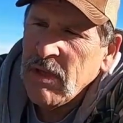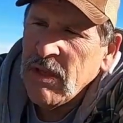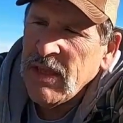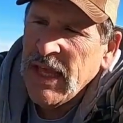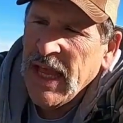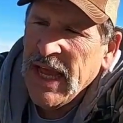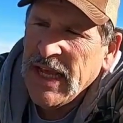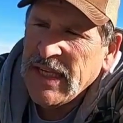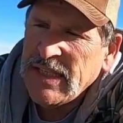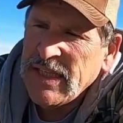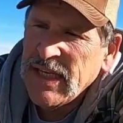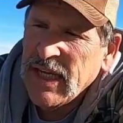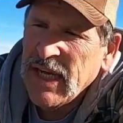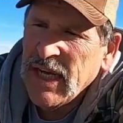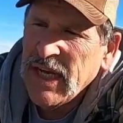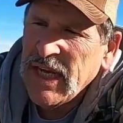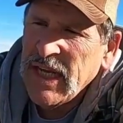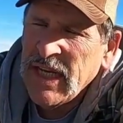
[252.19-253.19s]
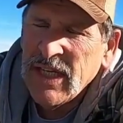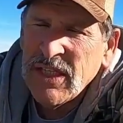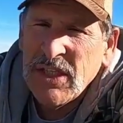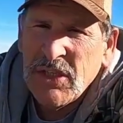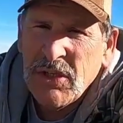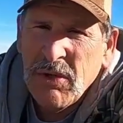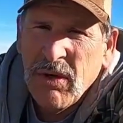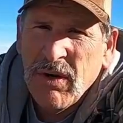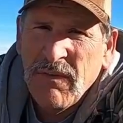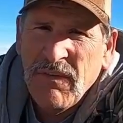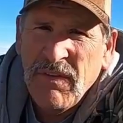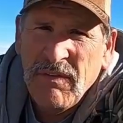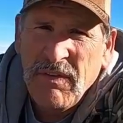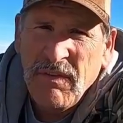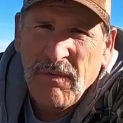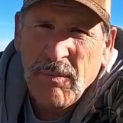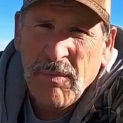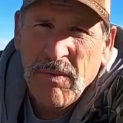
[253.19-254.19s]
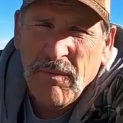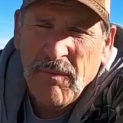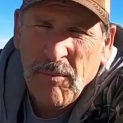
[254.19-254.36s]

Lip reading: that it is a 250